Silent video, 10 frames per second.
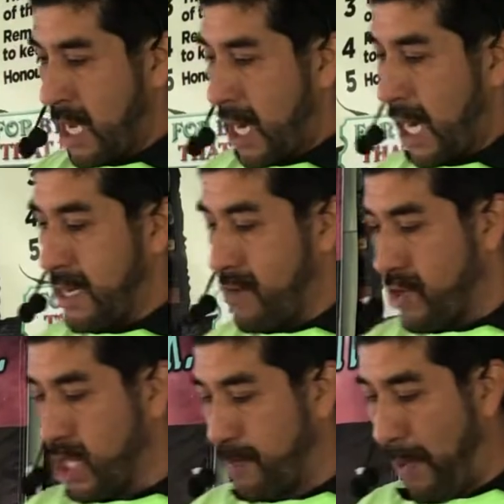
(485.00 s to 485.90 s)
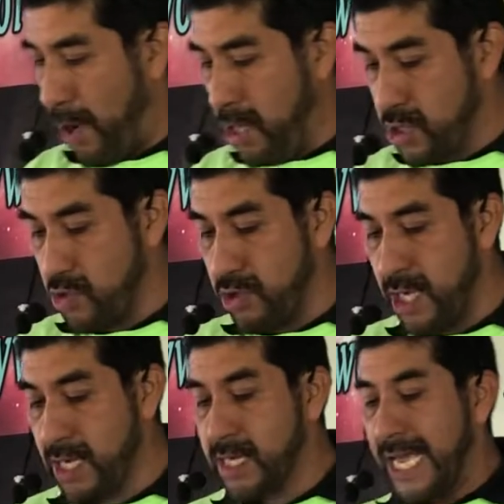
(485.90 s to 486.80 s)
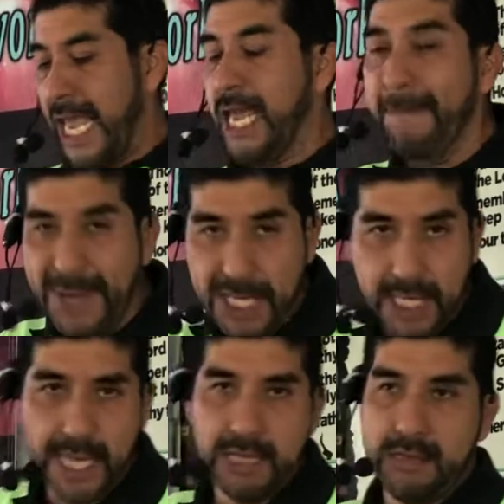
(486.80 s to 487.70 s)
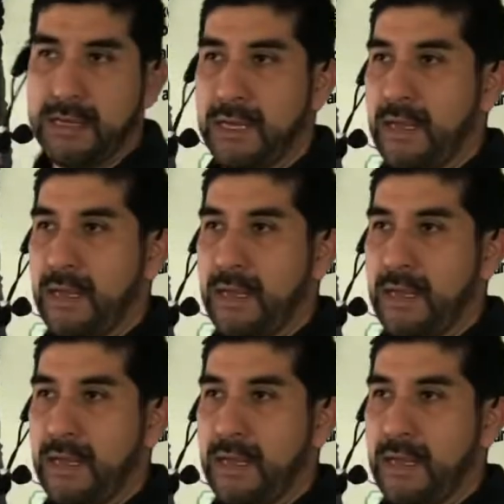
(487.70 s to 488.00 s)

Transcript: in a response to this imbecile,